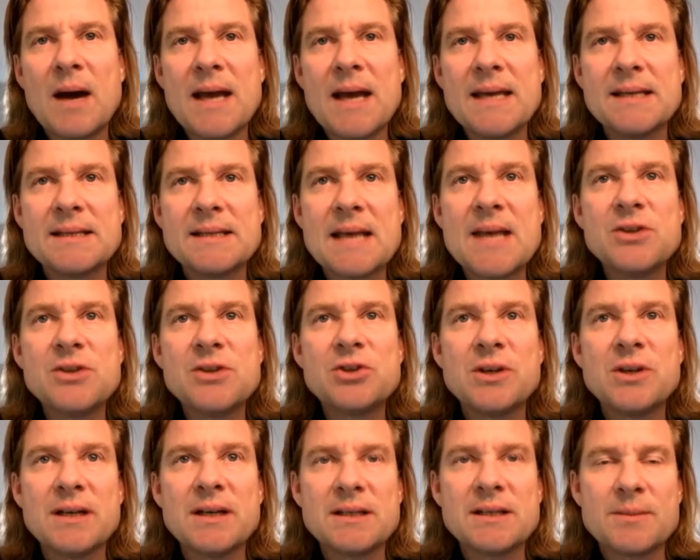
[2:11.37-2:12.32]

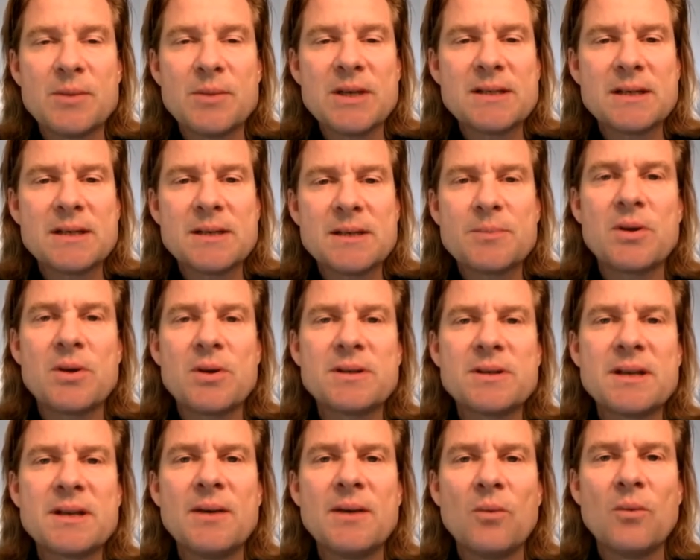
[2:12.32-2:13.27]
intention as a business
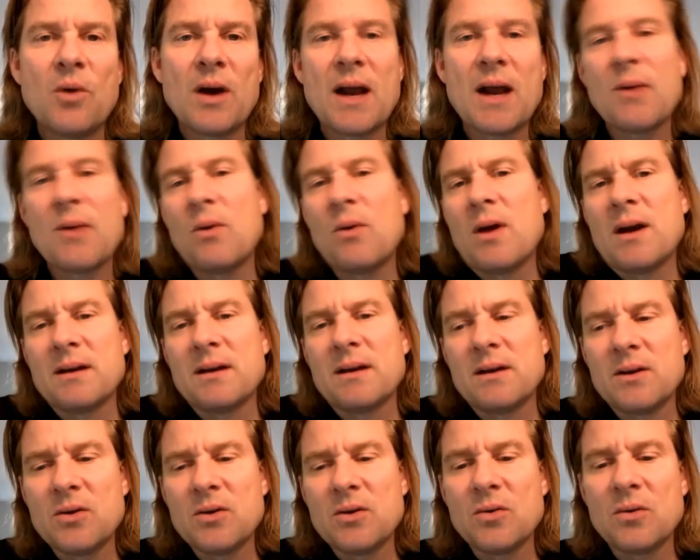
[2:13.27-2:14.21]
person and what I wanted to
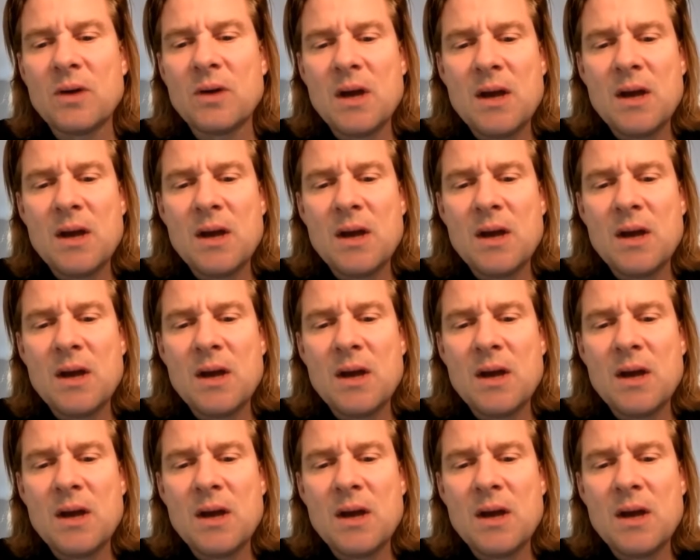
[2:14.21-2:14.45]
do.